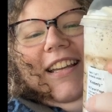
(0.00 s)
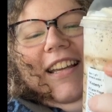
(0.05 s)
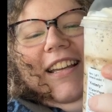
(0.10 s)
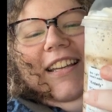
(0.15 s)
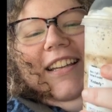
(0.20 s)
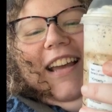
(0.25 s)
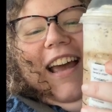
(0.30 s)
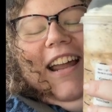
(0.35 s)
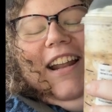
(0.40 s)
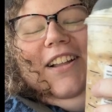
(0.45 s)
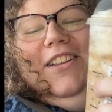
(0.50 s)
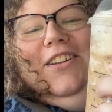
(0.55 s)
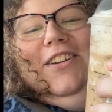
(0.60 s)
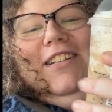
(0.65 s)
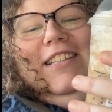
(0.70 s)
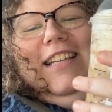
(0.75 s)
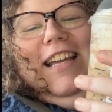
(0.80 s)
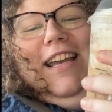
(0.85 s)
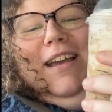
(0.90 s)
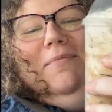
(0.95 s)
It kind of
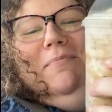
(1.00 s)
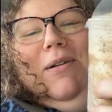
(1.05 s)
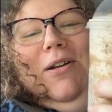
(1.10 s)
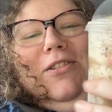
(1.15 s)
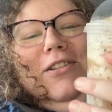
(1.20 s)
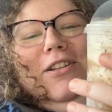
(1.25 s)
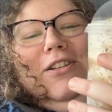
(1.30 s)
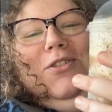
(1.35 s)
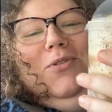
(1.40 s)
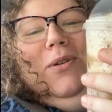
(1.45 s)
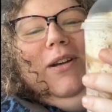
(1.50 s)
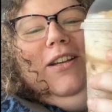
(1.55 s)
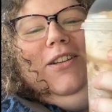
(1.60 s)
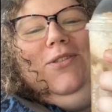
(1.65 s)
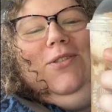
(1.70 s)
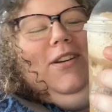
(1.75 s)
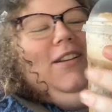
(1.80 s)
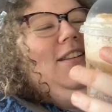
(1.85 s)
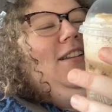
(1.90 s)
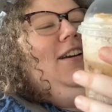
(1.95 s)
looks like a melted
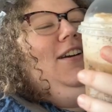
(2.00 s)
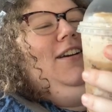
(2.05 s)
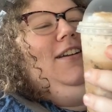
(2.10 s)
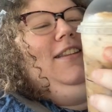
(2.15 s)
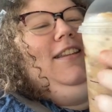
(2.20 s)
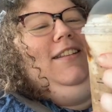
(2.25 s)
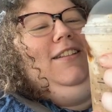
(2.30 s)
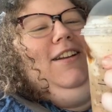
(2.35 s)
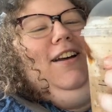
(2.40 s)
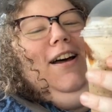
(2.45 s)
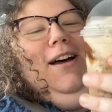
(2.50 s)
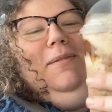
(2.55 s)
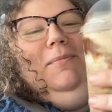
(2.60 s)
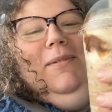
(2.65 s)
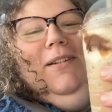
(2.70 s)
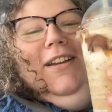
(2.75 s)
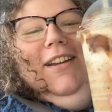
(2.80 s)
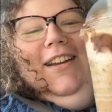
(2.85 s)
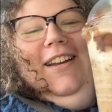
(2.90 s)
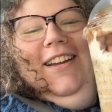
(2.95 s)
Twix right there at the top.
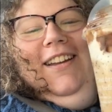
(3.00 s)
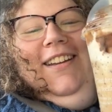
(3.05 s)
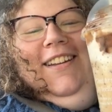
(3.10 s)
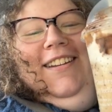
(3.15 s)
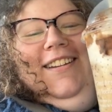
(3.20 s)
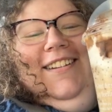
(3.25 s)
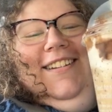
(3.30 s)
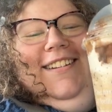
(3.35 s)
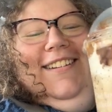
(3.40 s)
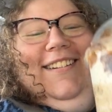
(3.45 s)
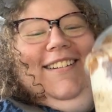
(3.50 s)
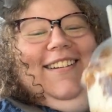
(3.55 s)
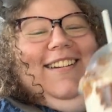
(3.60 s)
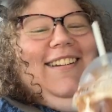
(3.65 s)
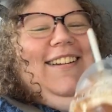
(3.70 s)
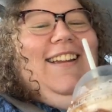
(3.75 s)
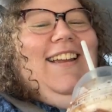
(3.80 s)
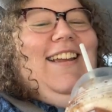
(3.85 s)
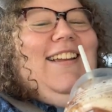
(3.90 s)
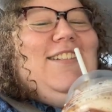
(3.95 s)

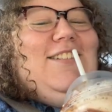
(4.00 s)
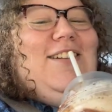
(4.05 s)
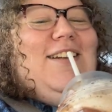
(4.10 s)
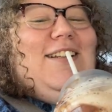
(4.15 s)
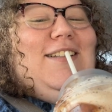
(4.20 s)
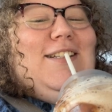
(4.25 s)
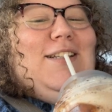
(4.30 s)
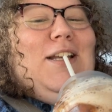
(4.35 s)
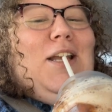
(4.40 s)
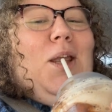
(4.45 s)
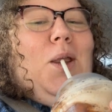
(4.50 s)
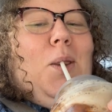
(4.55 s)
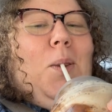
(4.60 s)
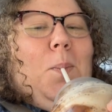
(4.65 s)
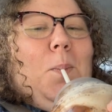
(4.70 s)
So let's see.